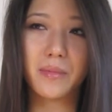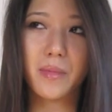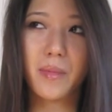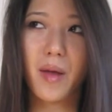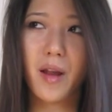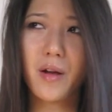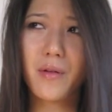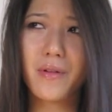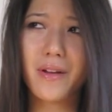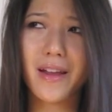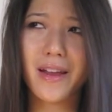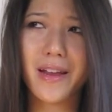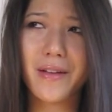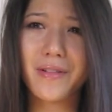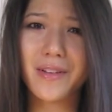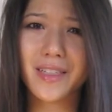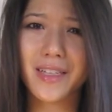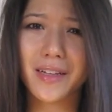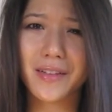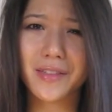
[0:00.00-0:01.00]
No matter what
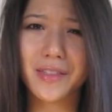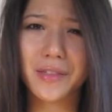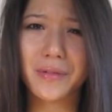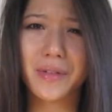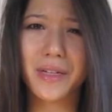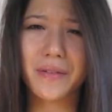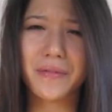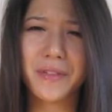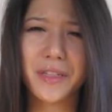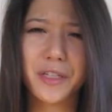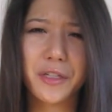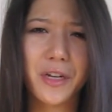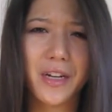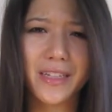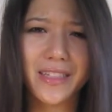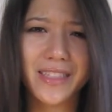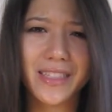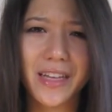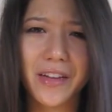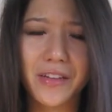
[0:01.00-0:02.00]
anyone tells you, whatever they try
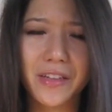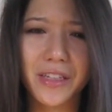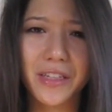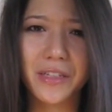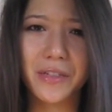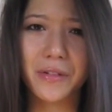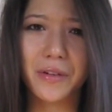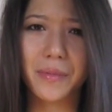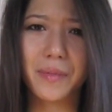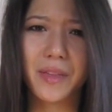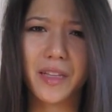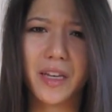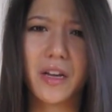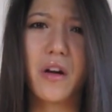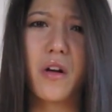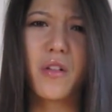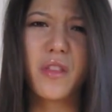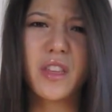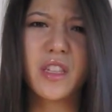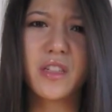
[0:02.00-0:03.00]
to sell you or be like,
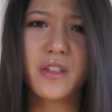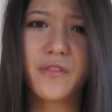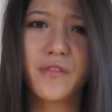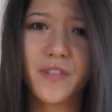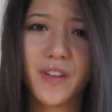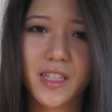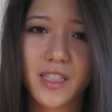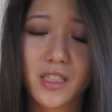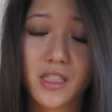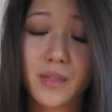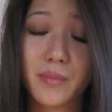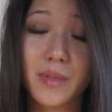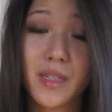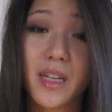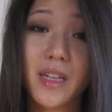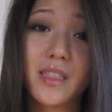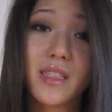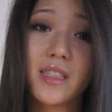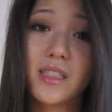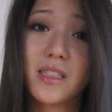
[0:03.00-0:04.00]
oh, this will fix your split
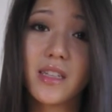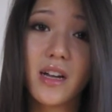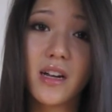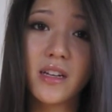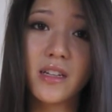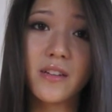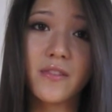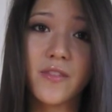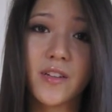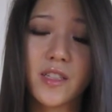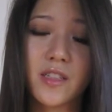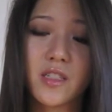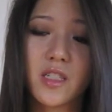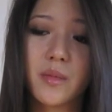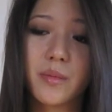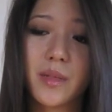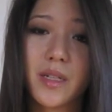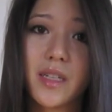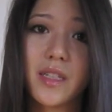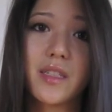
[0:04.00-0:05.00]
ends, it's not going to fix your
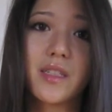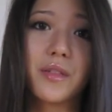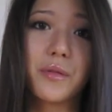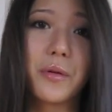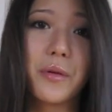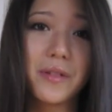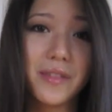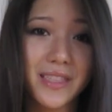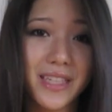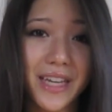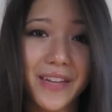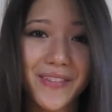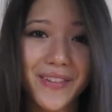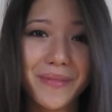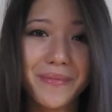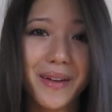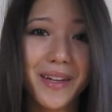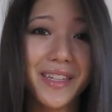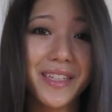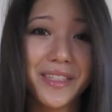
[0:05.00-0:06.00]
split ends, so save
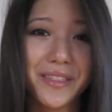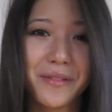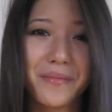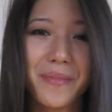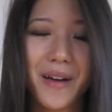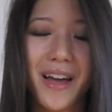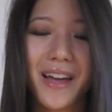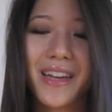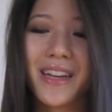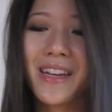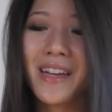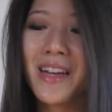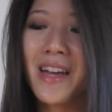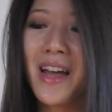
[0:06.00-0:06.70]
your money, don't buy